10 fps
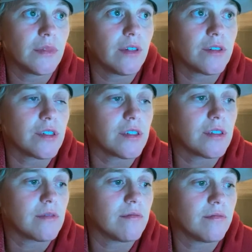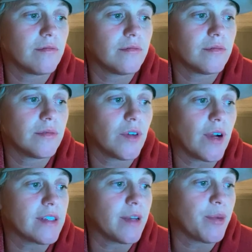it was just
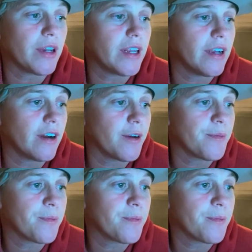crazy. But here,